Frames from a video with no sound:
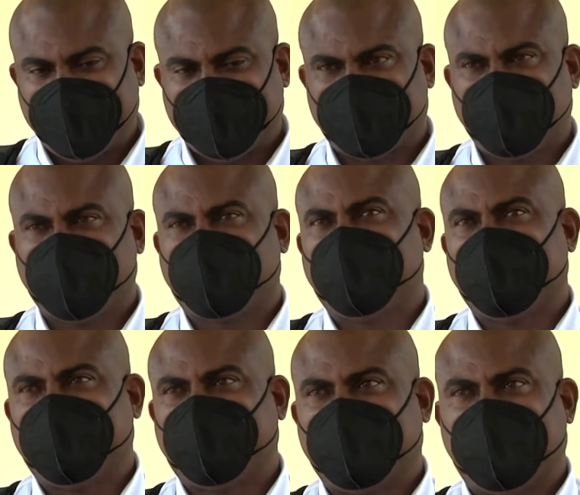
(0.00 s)
next week we'll
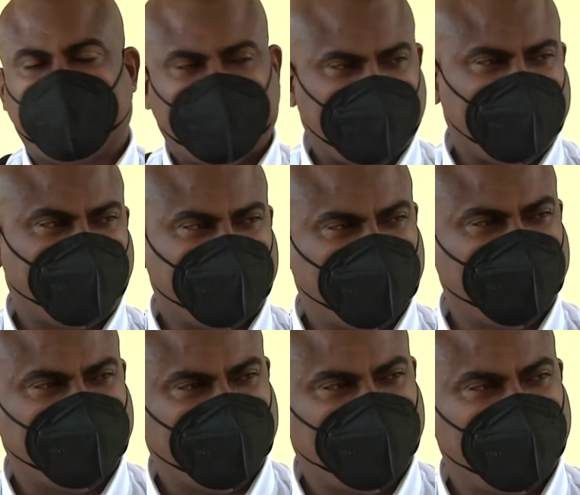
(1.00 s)
have an online
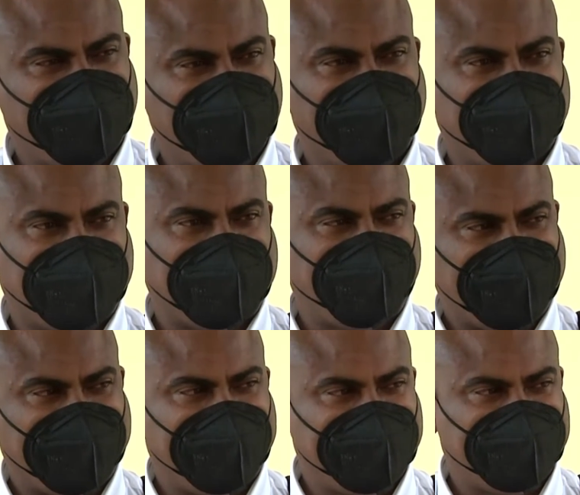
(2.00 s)
opportunity where people can
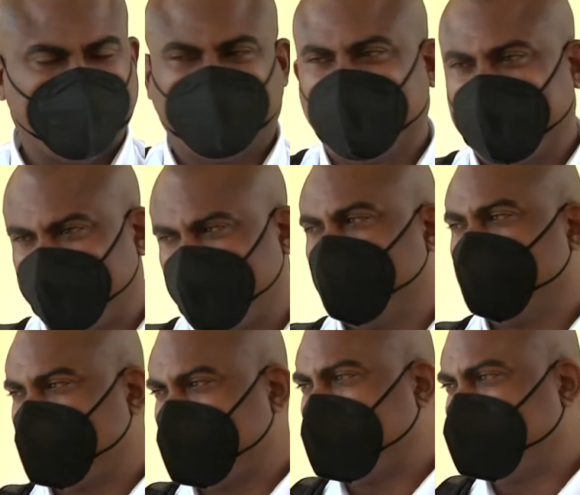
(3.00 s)
apply and don't have to go to the